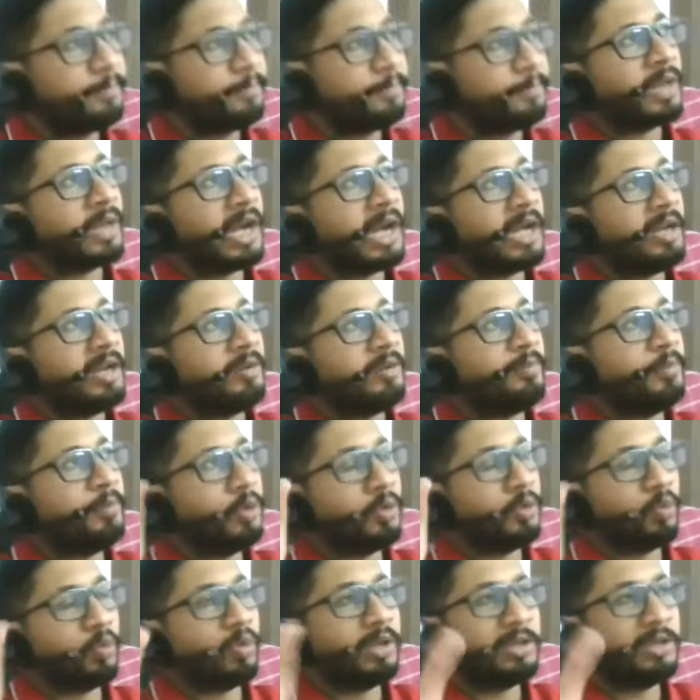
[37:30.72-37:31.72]
I have
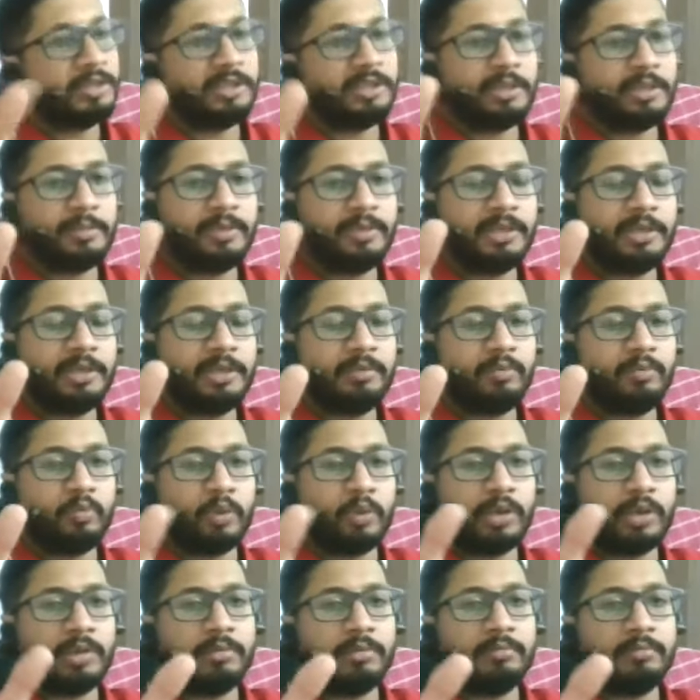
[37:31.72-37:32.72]
put 1 GB
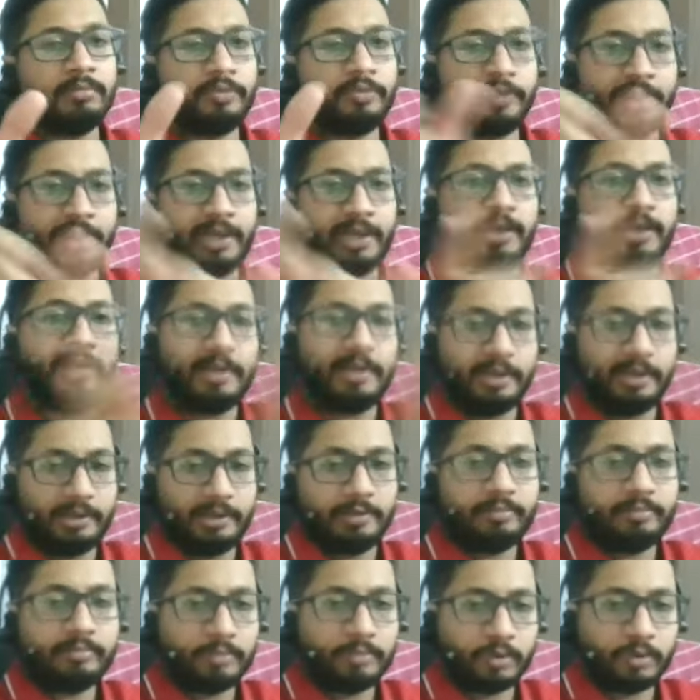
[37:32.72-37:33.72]
one file there.
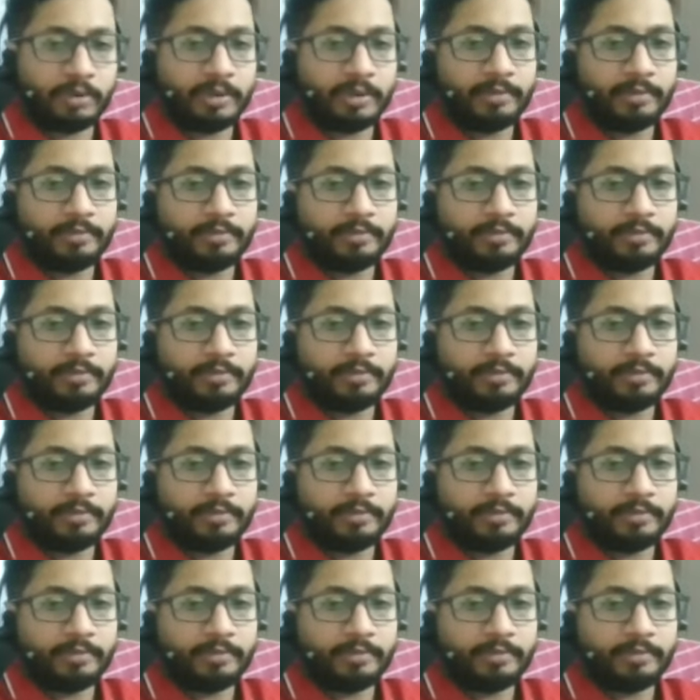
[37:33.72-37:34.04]
Okay,